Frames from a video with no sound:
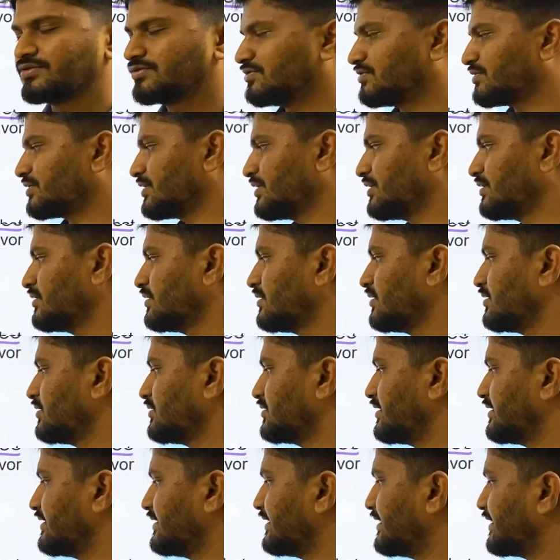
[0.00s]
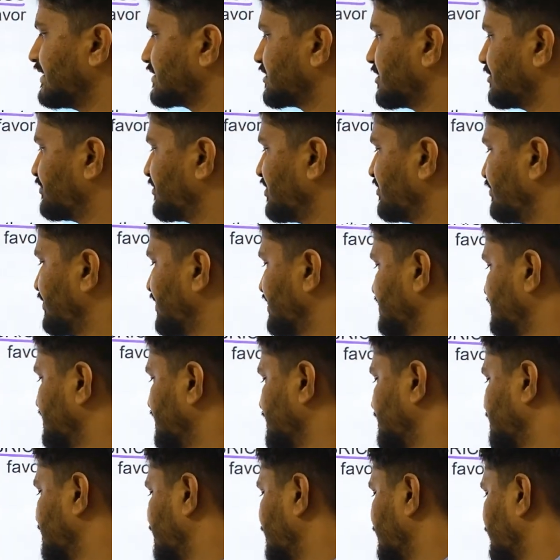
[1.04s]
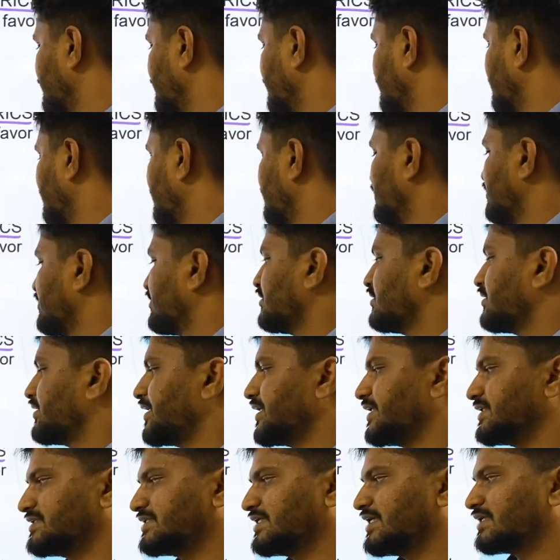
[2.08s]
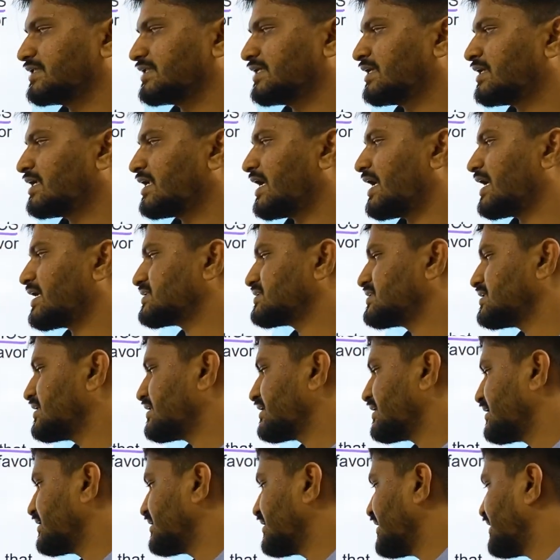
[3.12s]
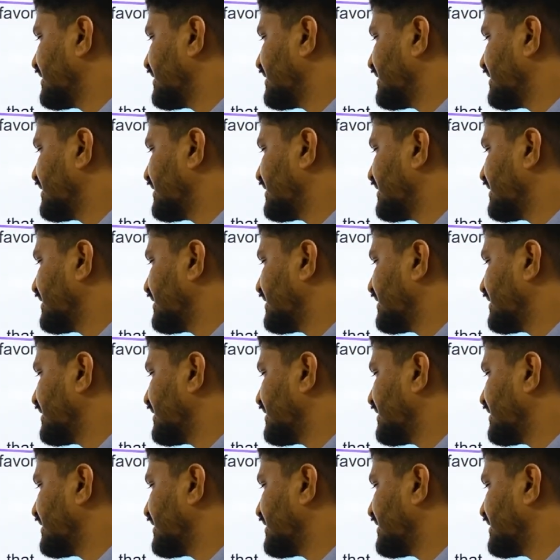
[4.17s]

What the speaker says: Okay, and leadership in BRICS initiative. It is saying that accelerate the